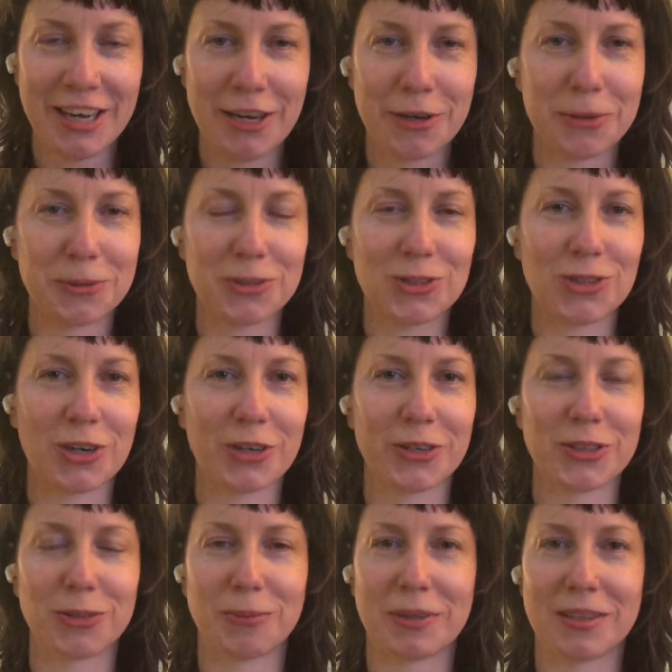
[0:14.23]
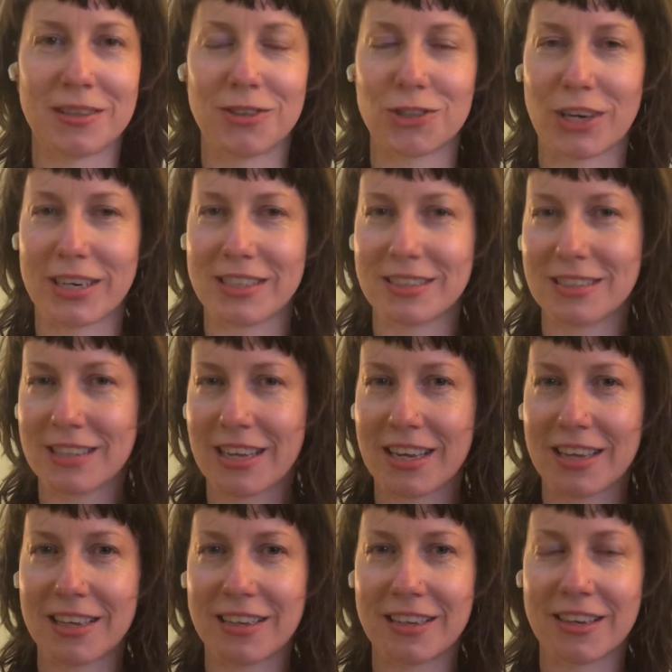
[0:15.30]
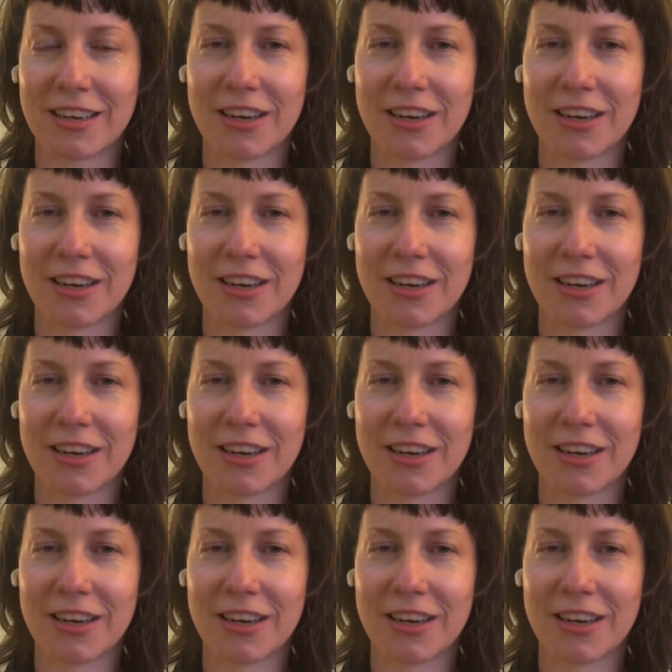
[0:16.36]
who struggles with dry skin